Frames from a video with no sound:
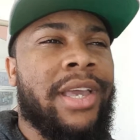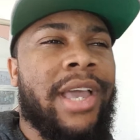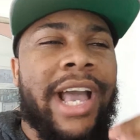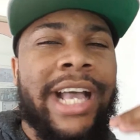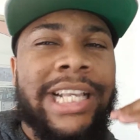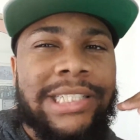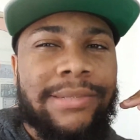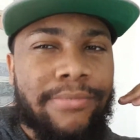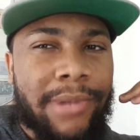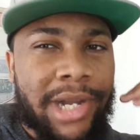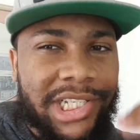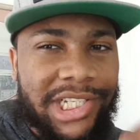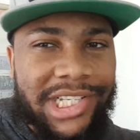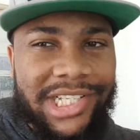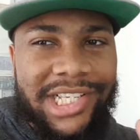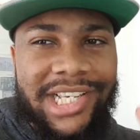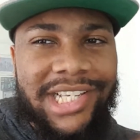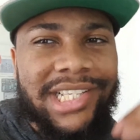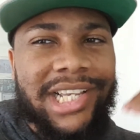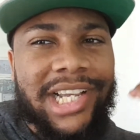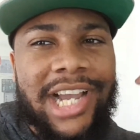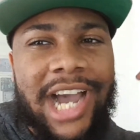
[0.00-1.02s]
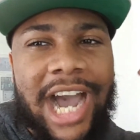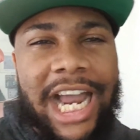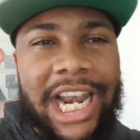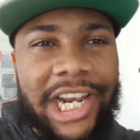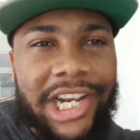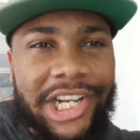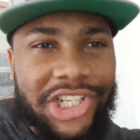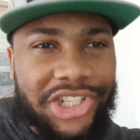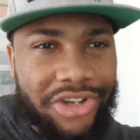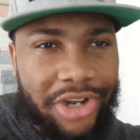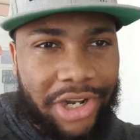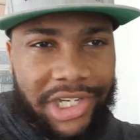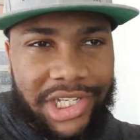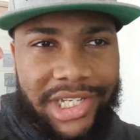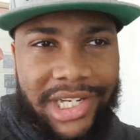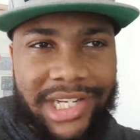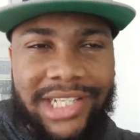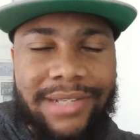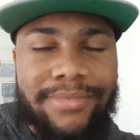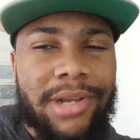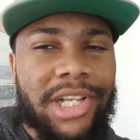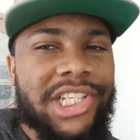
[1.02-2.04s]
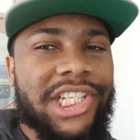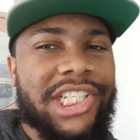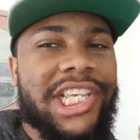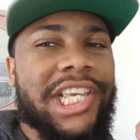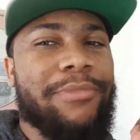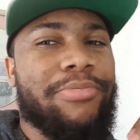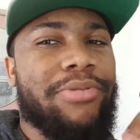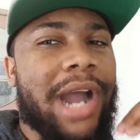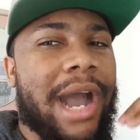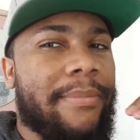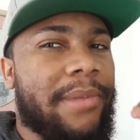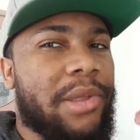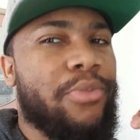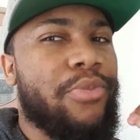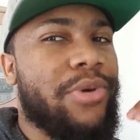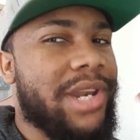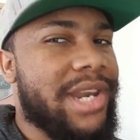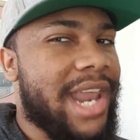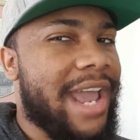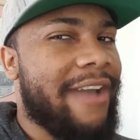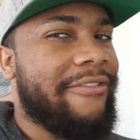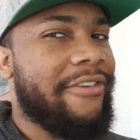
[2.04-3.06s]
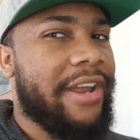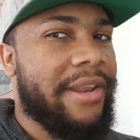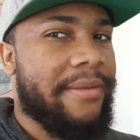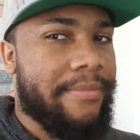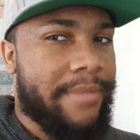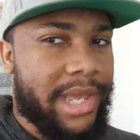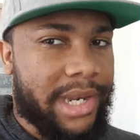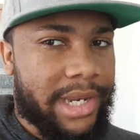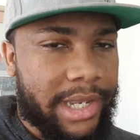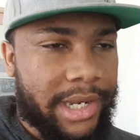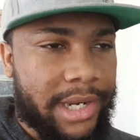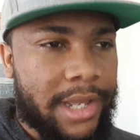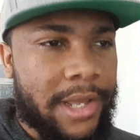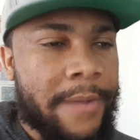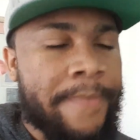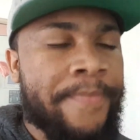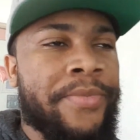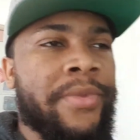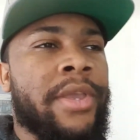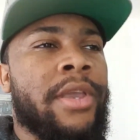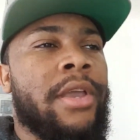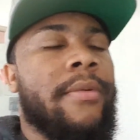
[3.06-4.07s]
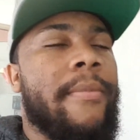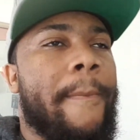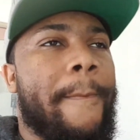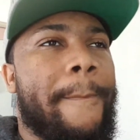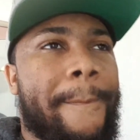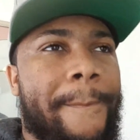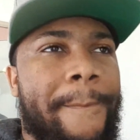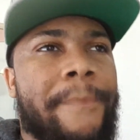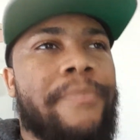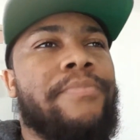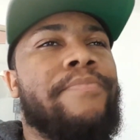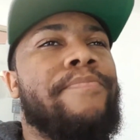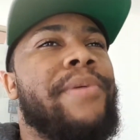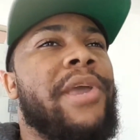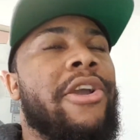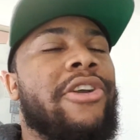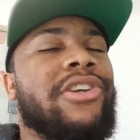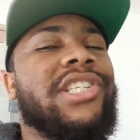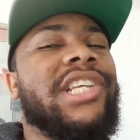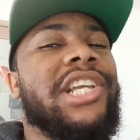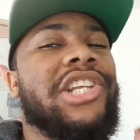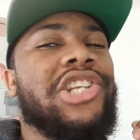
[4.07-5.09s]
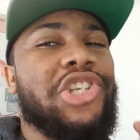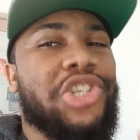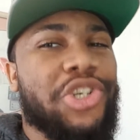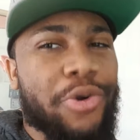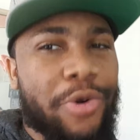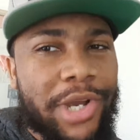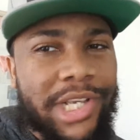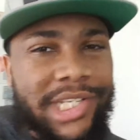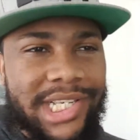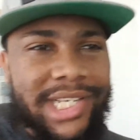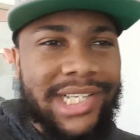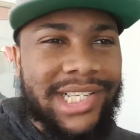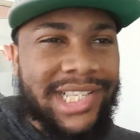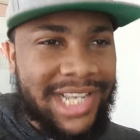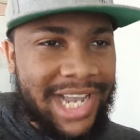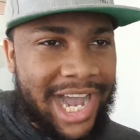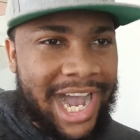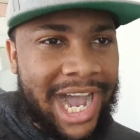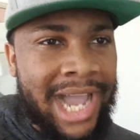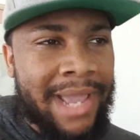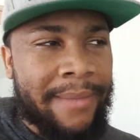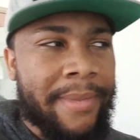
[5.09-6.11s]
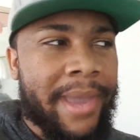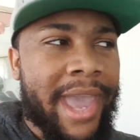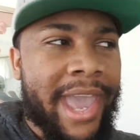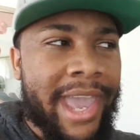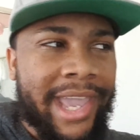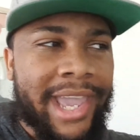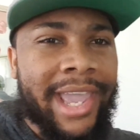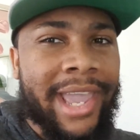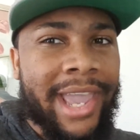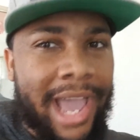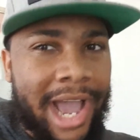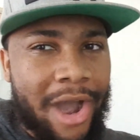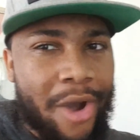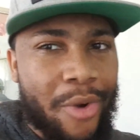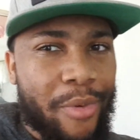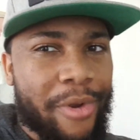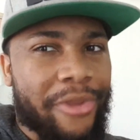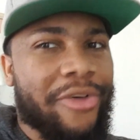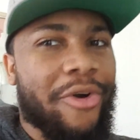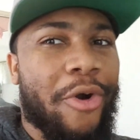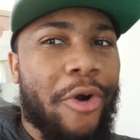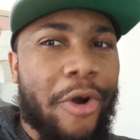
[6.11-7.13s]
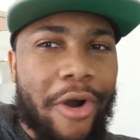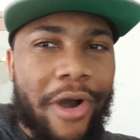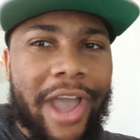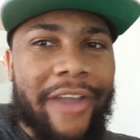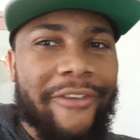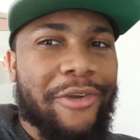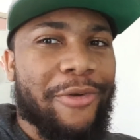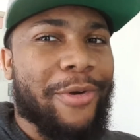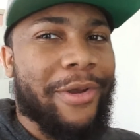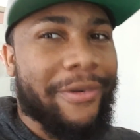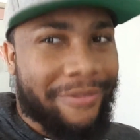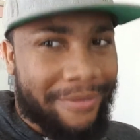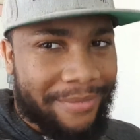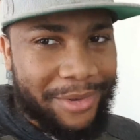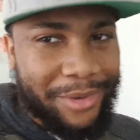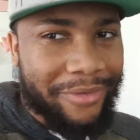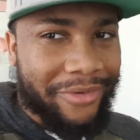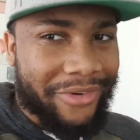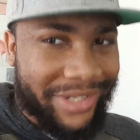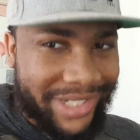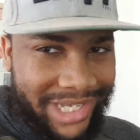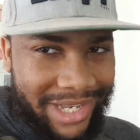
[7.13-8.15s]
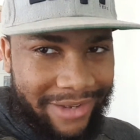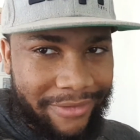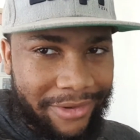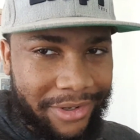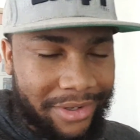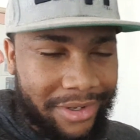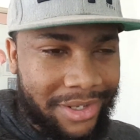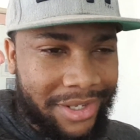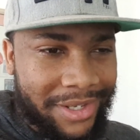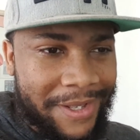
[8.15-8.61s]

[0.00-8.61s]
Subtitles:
As much as he's a god of destruction, as much as he probably would never admit it, Beerus enjoys his time hanging out with everyone from Universe 7.